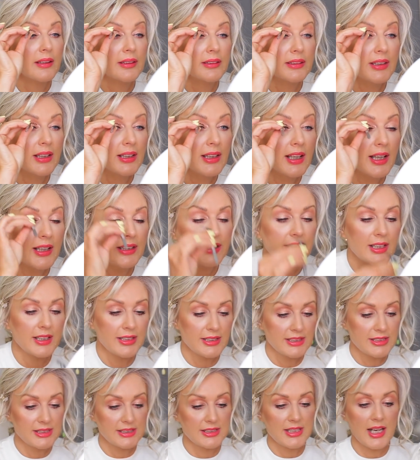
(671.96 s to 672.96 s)
the liner
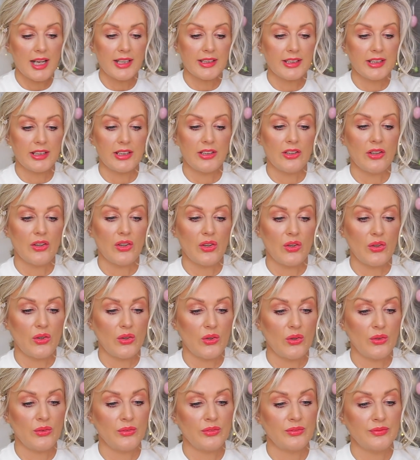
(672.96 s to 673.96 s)
is tacky
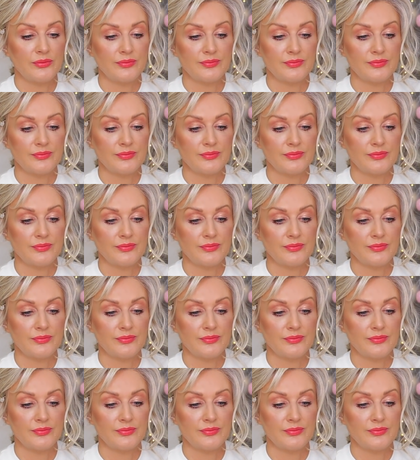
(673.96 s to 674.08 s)
or